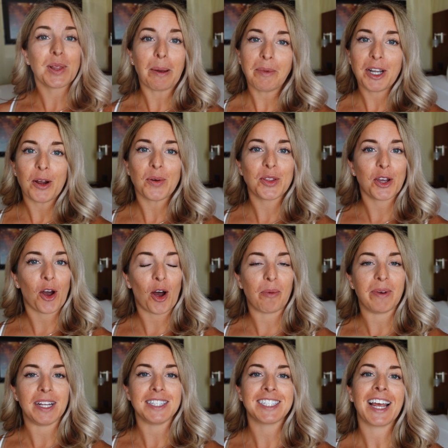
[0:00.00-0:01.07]
let me know in the
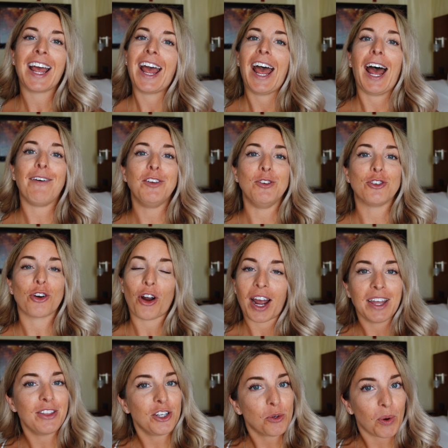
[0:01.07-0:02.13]
comments, have you
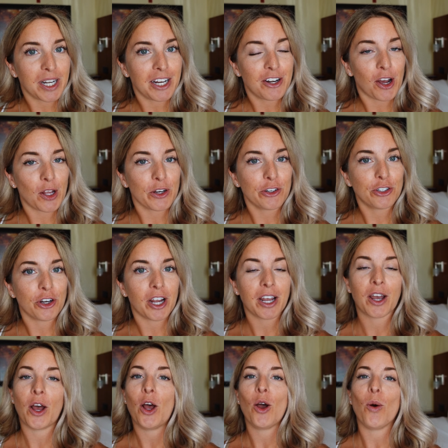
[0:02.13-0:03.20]
tried the $20
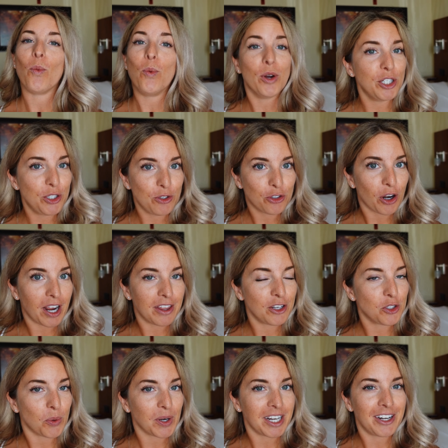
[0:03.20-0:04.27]
trick? Would you try the
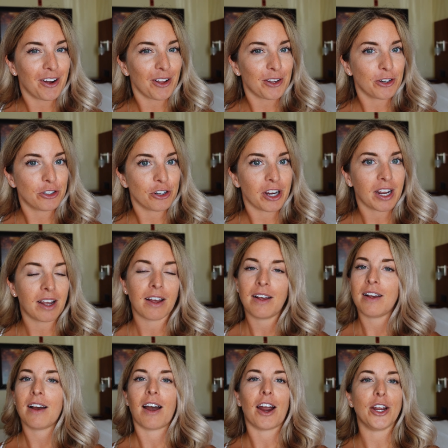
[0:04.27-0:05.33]
$20 trick?
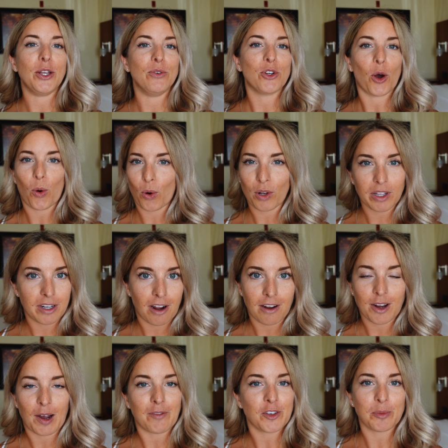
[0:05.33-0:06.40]
Are you totally not
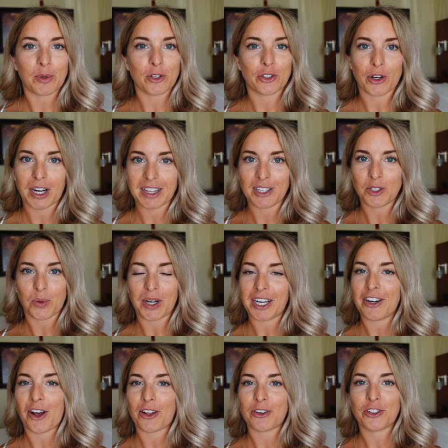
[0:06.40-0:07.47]
comfortable trying the
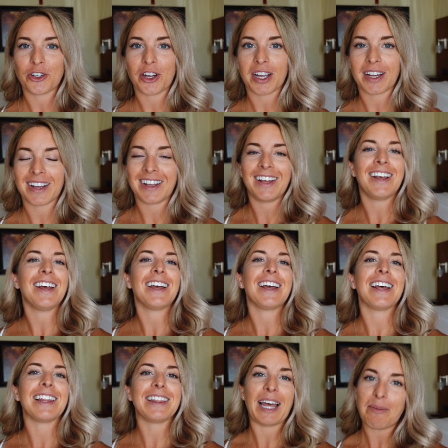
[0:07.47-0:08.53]
$20 trick?
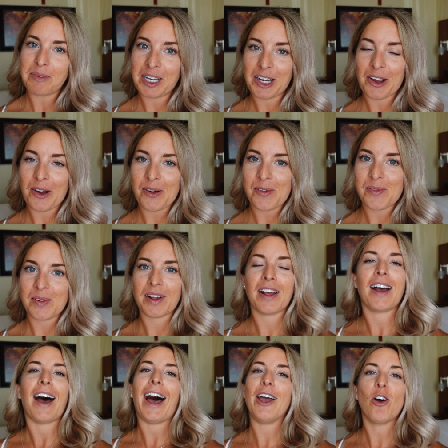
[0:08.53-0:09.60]
Let me know.
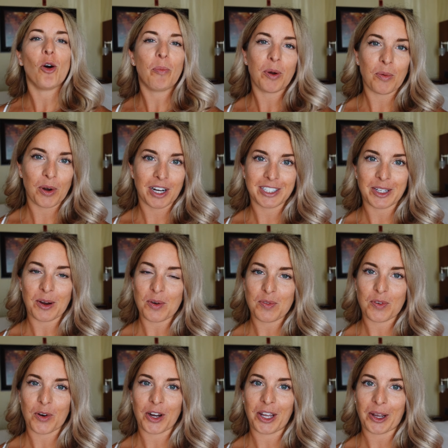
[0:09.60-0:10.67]
I hope it works out
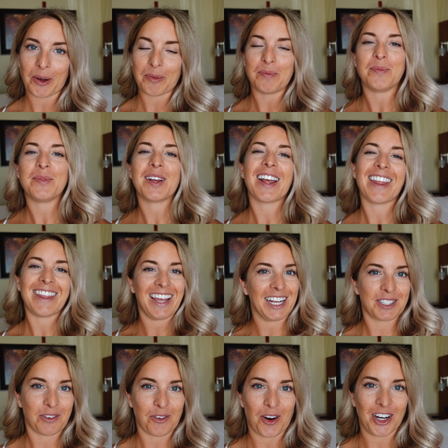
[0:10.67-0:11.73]
for you.
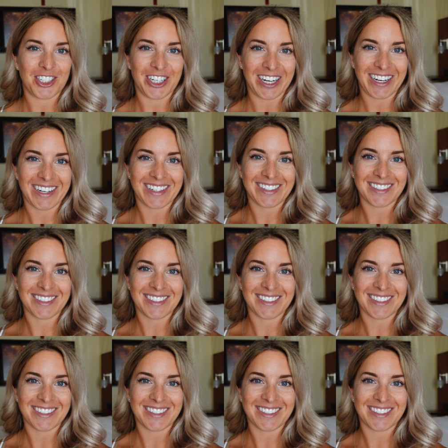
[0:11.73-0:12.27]
Thanks for watching.